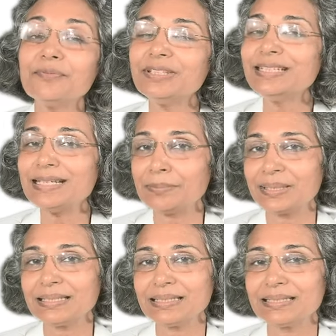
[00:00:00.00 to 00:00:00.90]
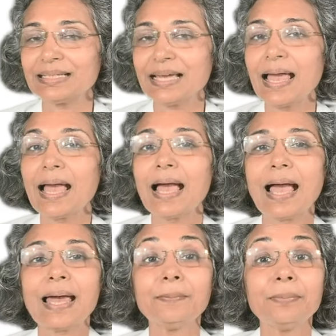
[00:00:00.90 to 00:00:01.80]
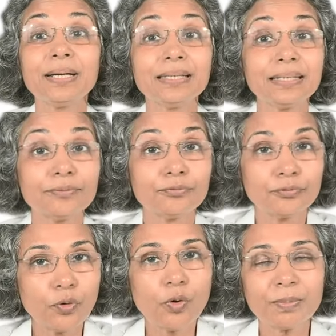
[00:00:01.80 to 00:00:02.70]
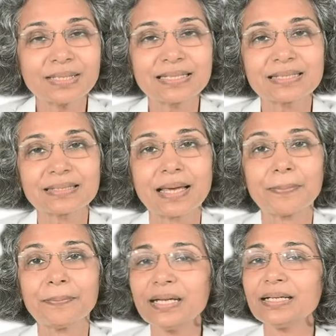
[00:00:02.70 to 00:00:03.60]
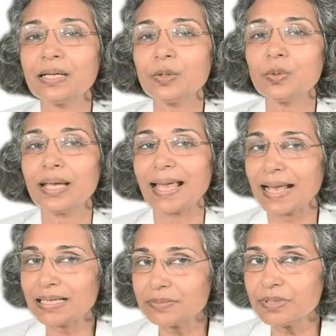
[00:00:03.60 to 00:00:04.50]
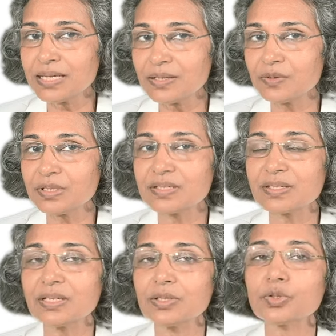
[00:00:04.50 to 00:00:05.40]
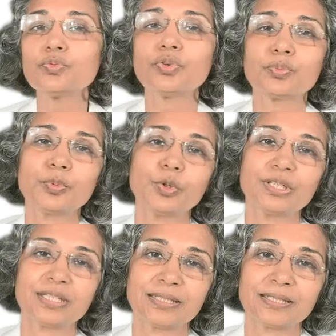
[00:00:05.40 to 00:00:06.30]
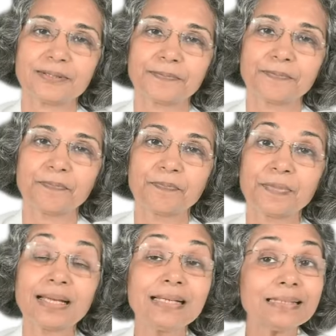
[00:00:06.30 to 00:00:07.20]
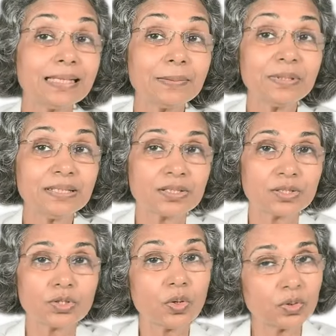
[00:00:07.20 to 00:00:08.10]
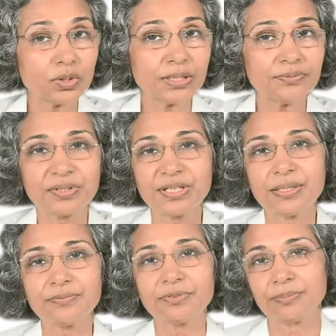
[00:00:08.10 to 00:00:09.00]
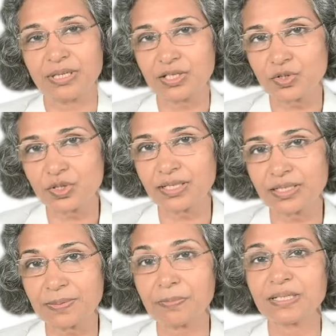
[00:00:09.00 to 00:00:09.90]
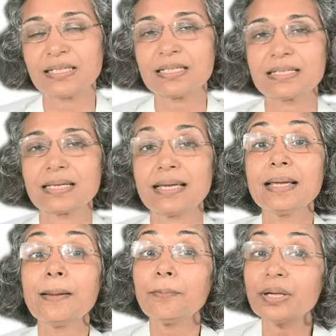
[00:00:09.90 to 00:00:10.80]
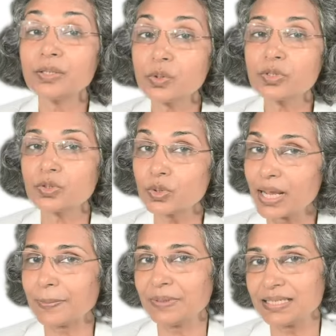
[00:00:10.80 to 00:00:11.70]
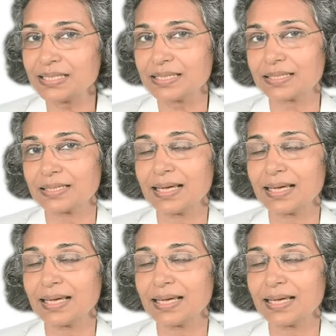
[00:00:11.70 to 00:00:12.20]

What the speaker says: within a month, and by 4 months bring down HbA1c to 4.8. That means not only freedom from insulin dependence but also diabetes,